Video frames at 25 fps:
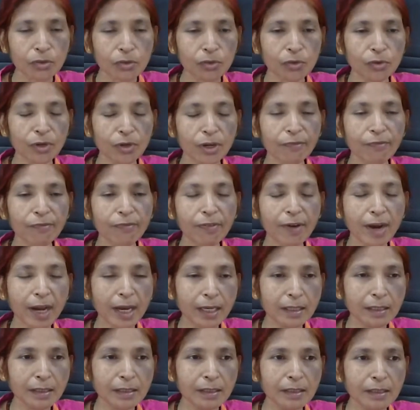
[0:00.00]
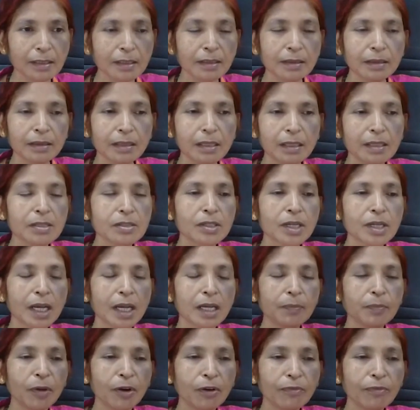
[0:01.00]
to define this
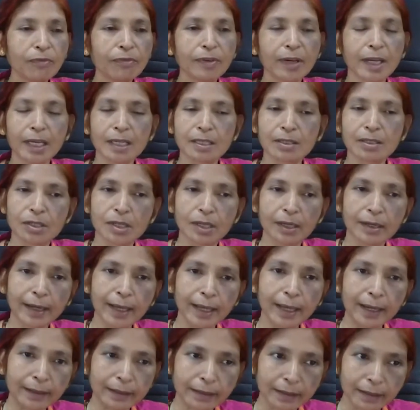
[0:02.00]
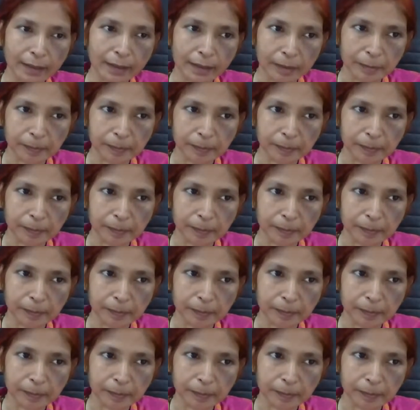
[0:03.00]
type of externality.